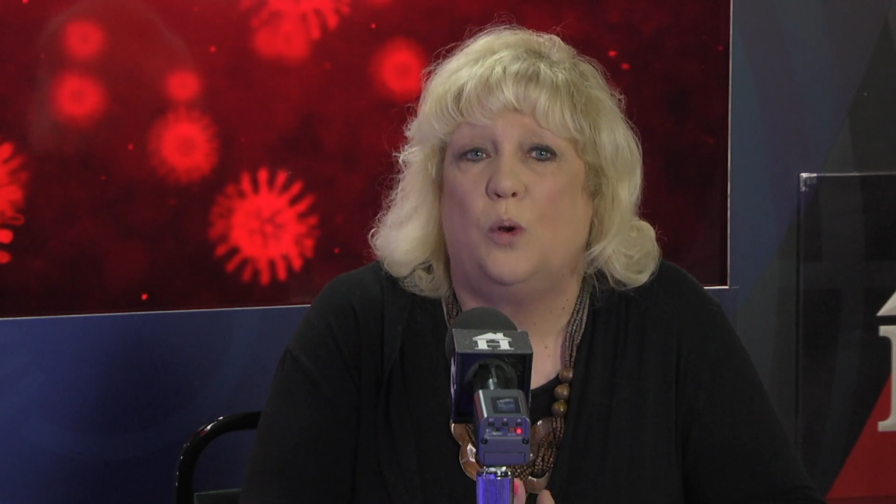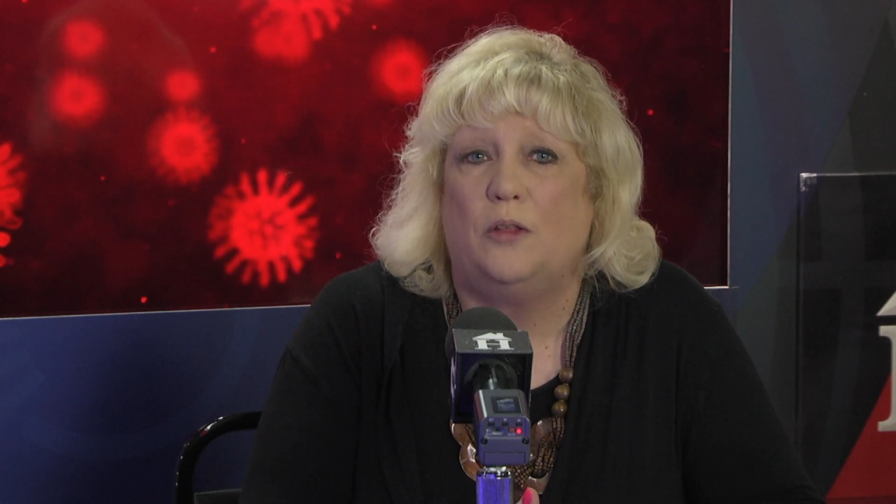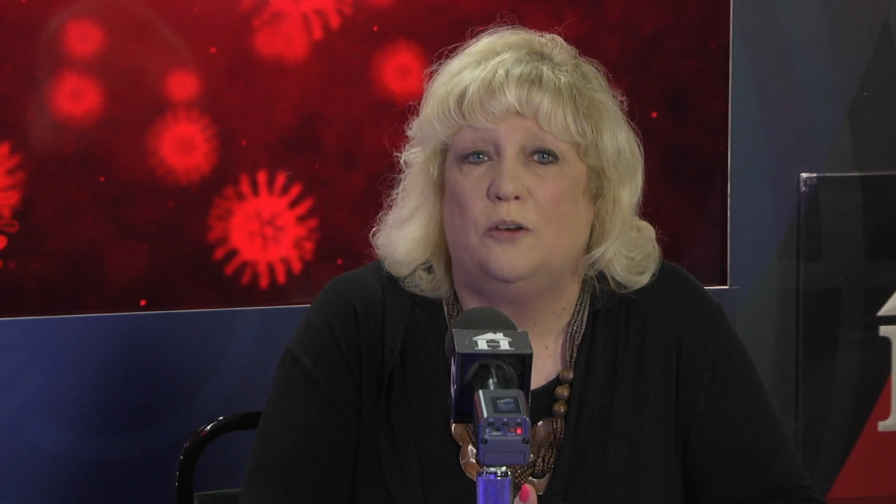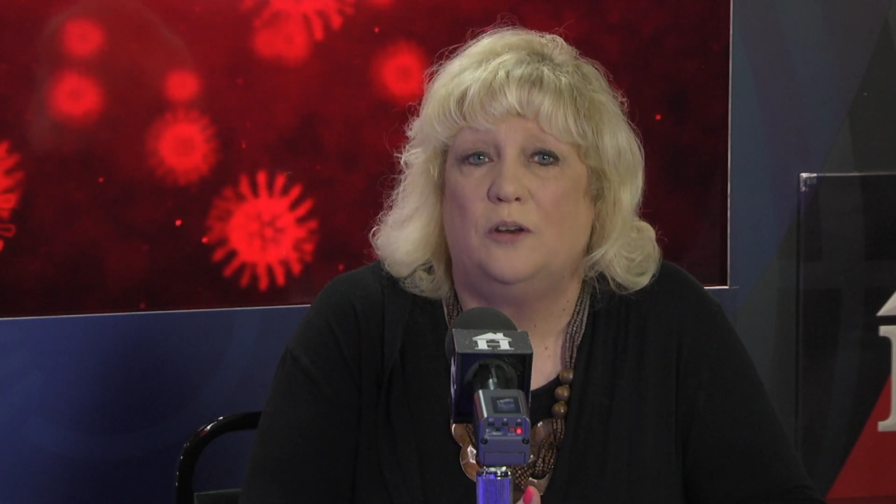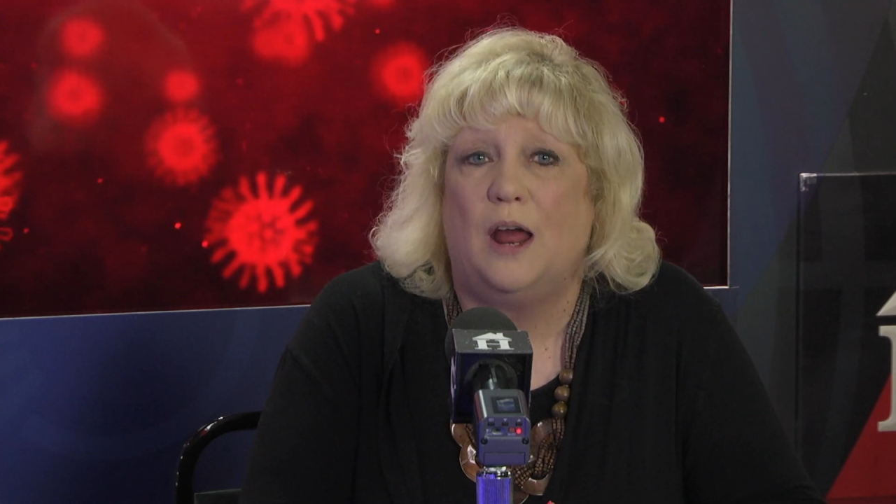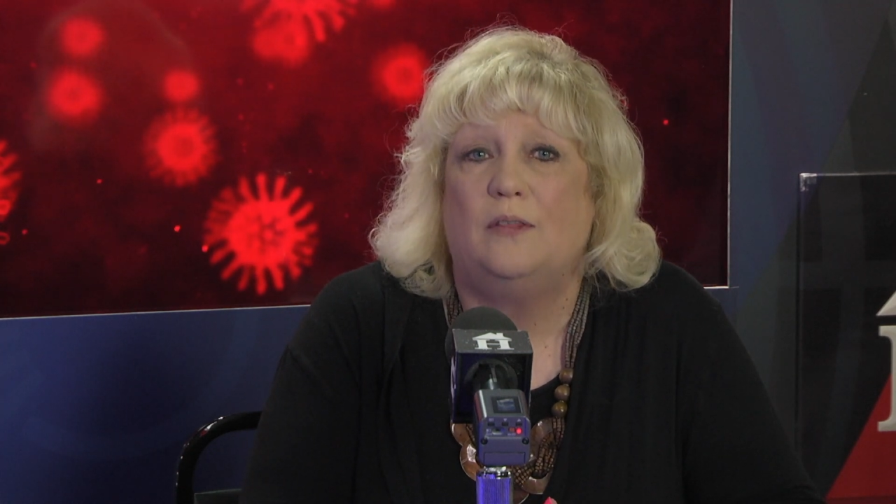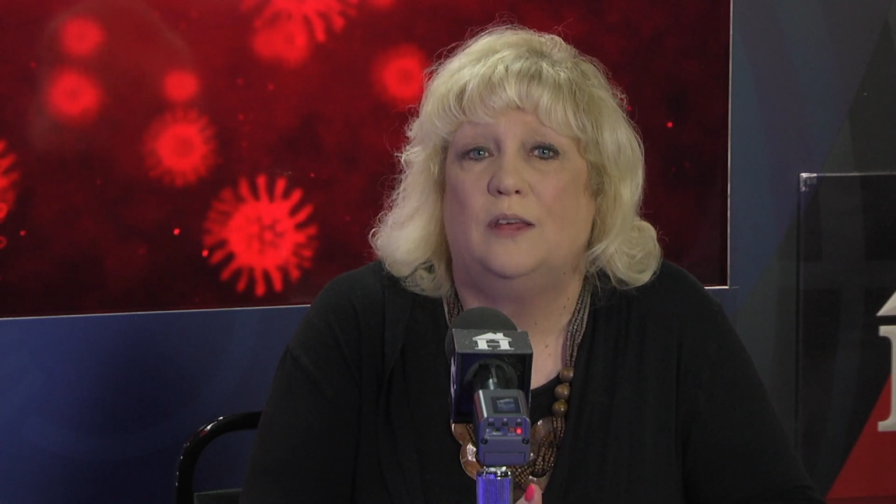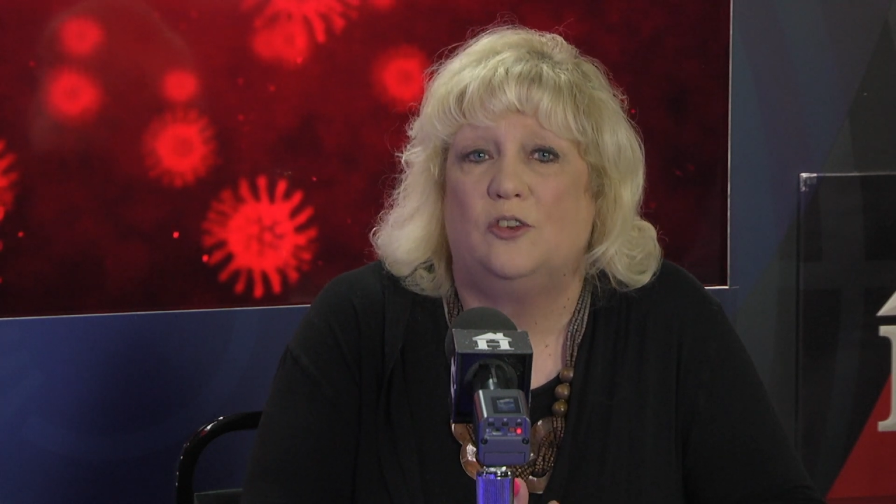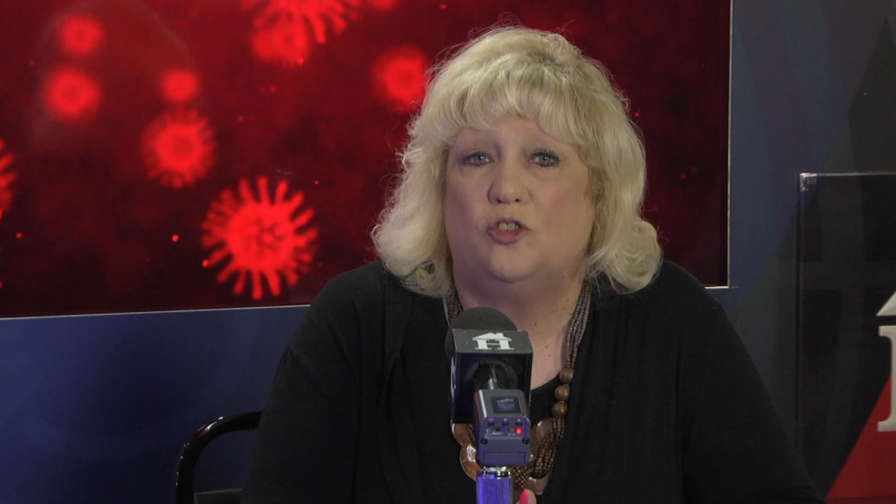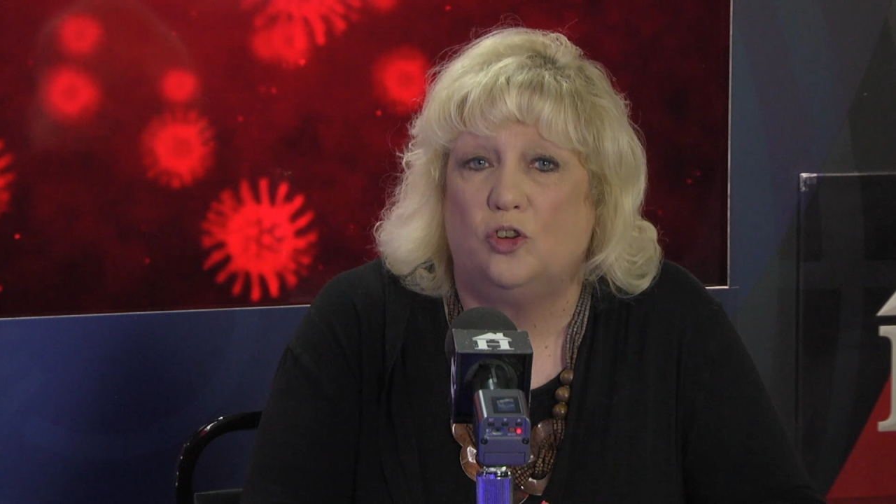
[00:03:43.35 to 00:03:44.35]
whether or not
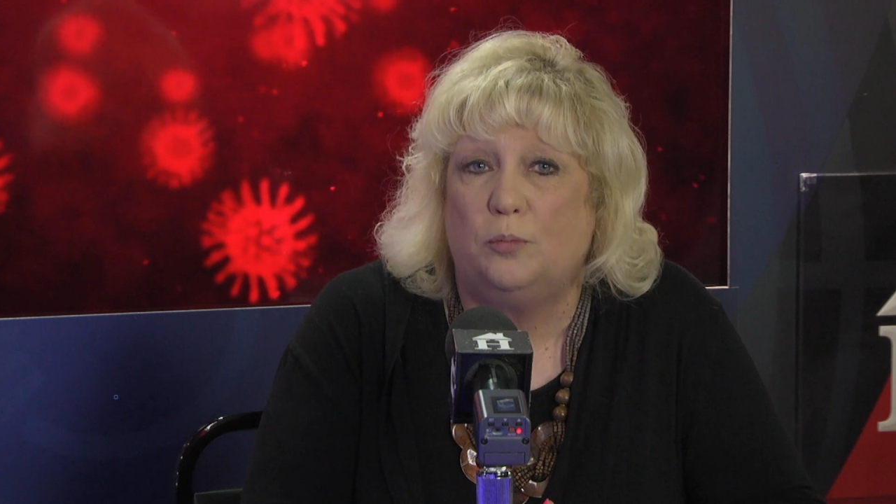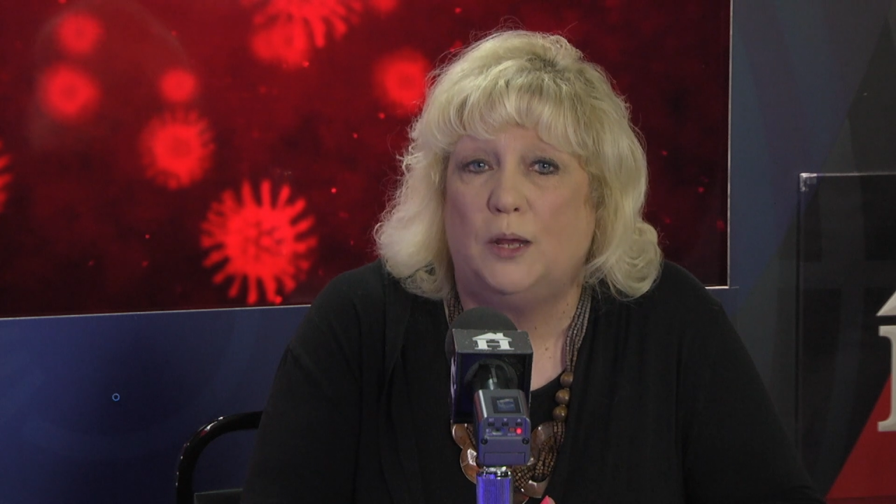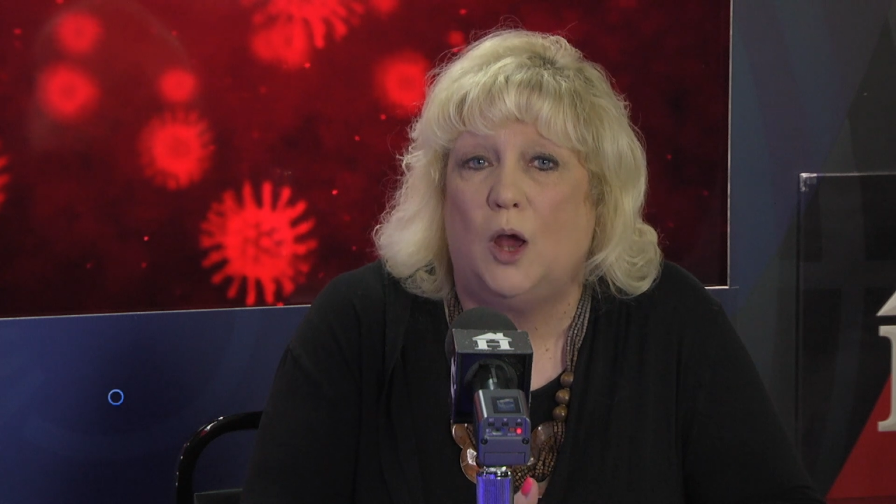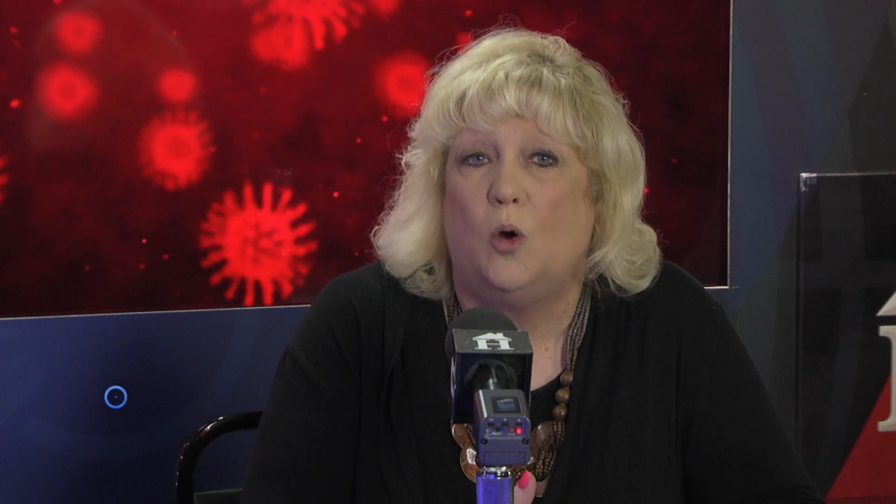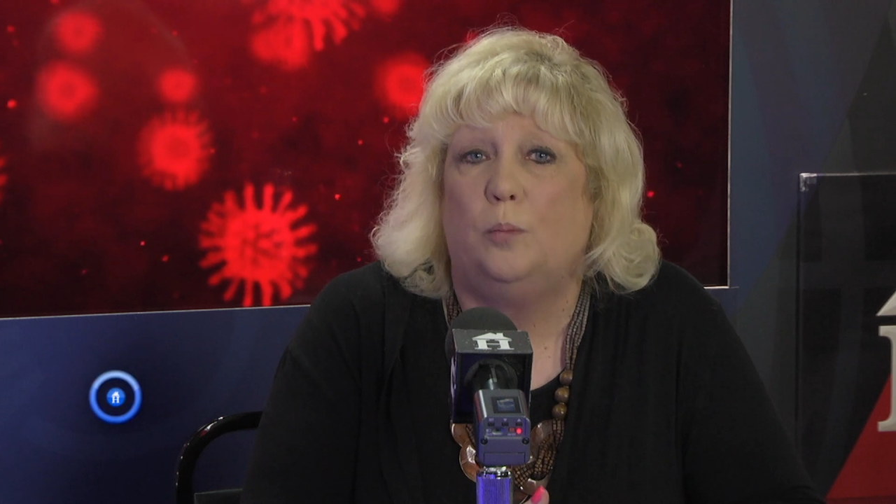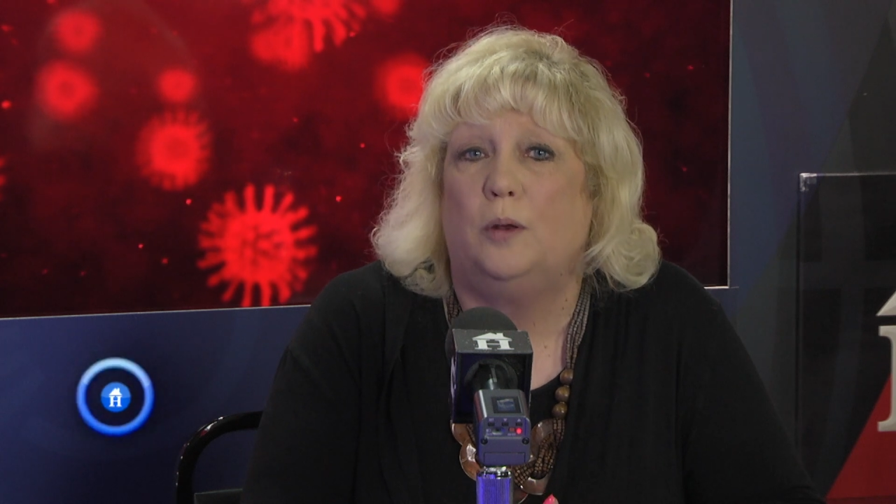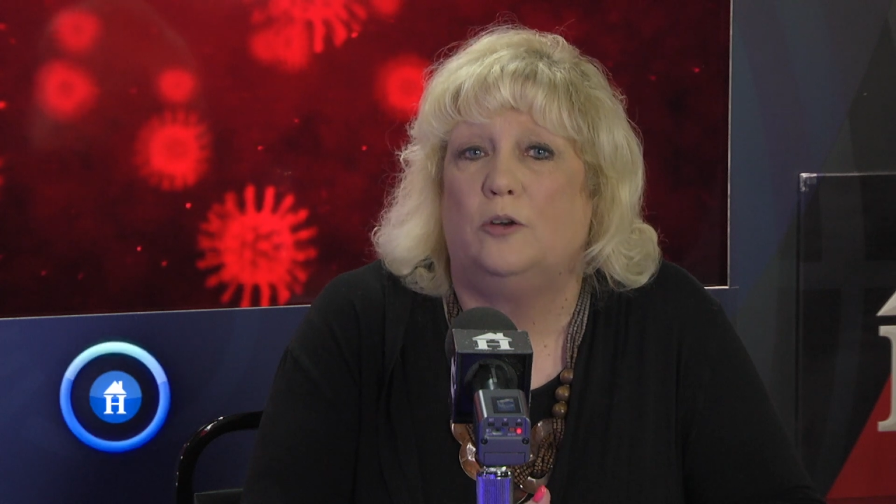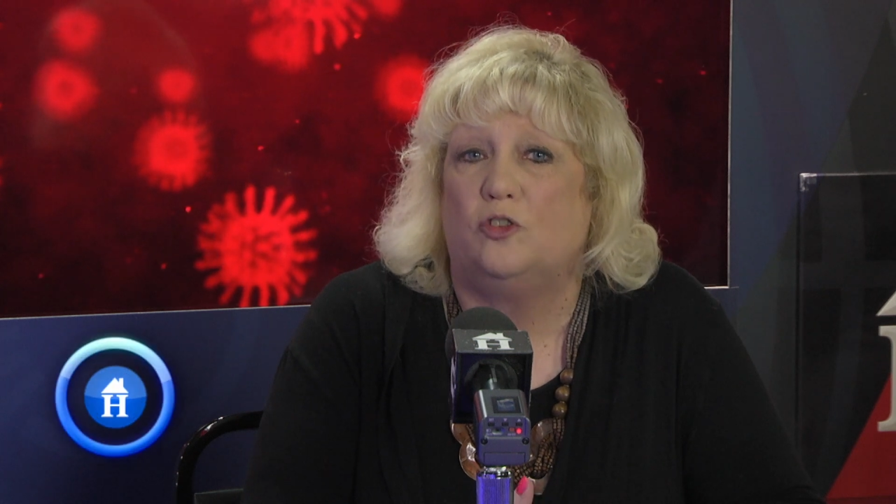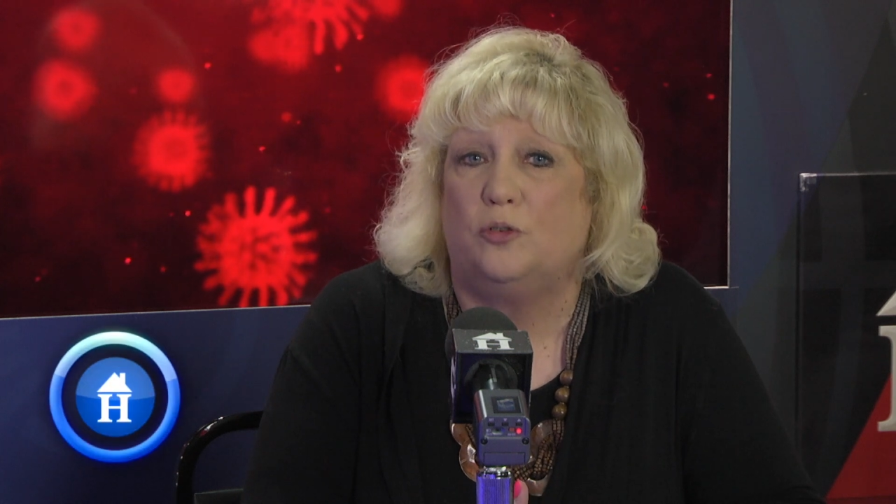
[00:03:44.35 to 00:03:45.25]
they should be open or